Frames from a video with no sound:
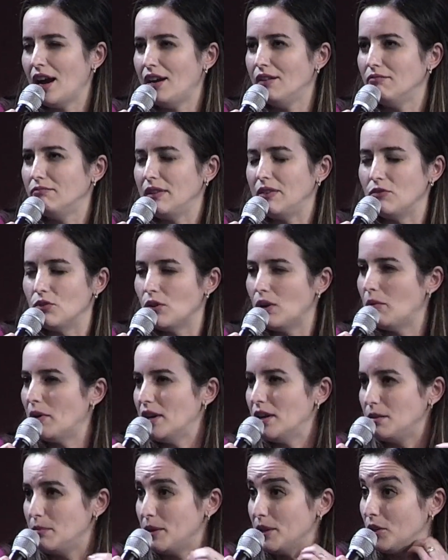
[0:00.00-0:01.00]
even though I
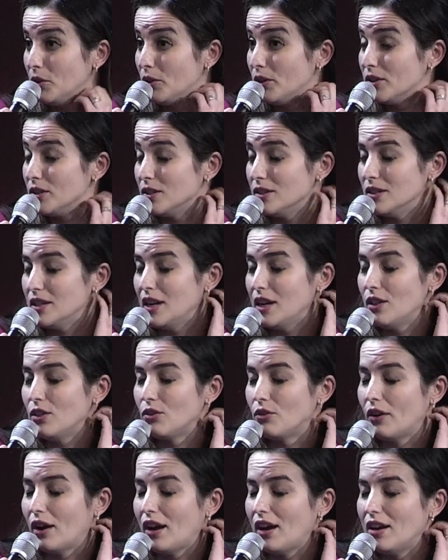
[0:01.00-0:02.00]
wanted to be a lawyer since the 8th
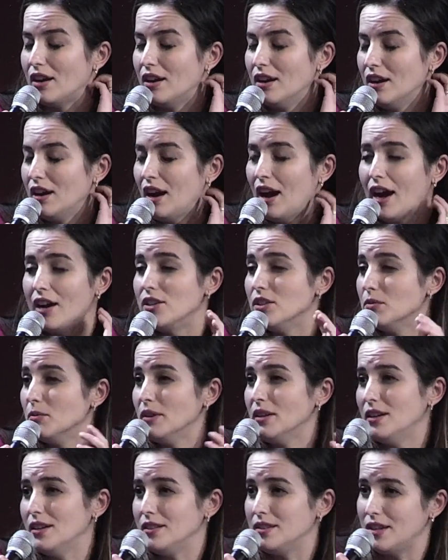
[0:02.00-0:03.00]
grade, I just
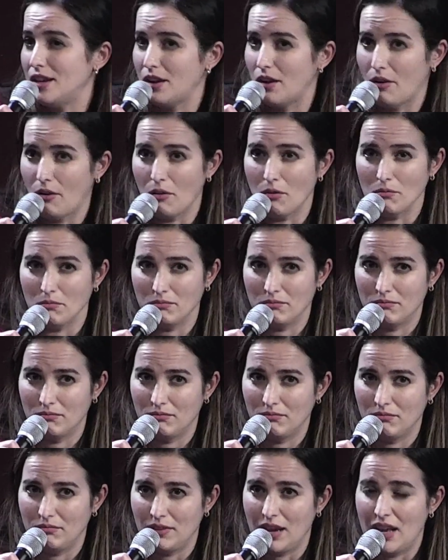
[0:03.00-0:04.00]
wanted to stay home.
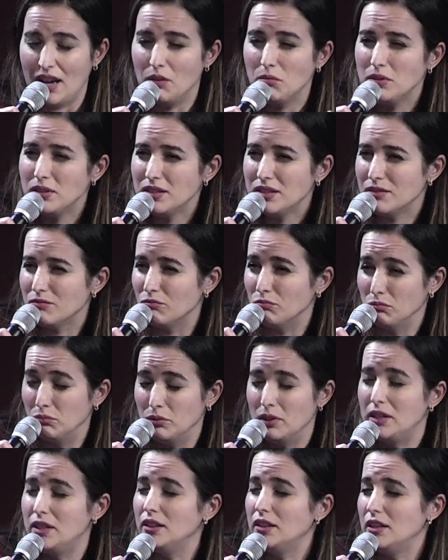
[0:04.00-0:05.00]
And it was
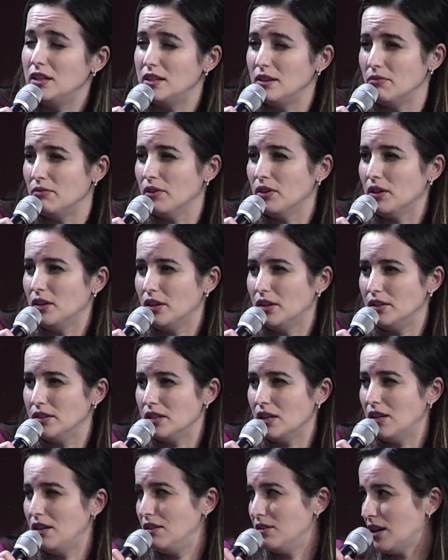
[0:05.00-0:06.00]
really difficult.
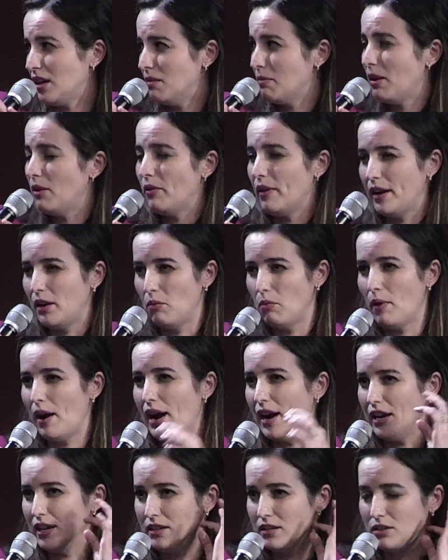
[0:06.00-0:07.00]
And you talk about
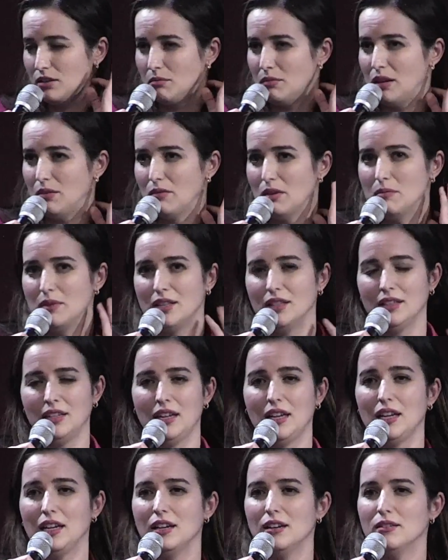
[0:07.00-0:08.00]
why so many women
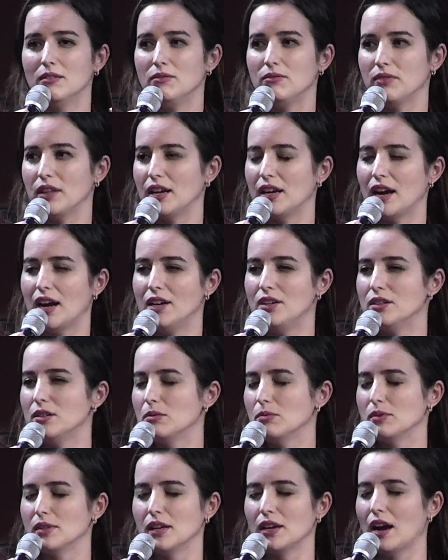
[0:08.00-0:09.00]
leave. I just
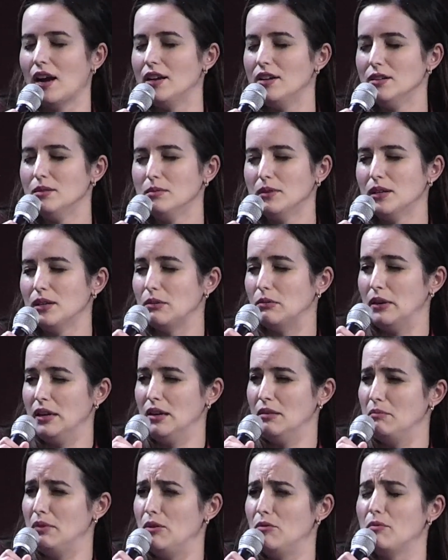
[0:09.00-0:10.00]
was I just want to quit
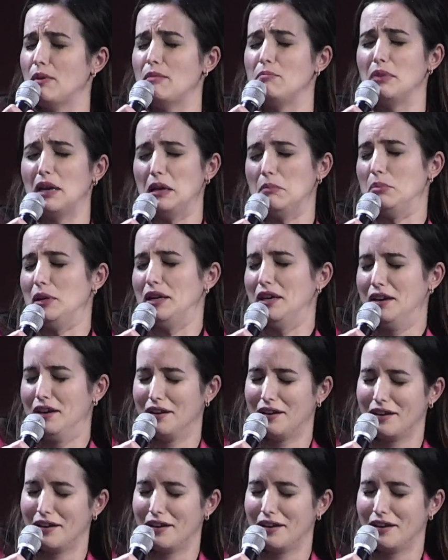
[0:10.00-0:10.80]
and be with my baby.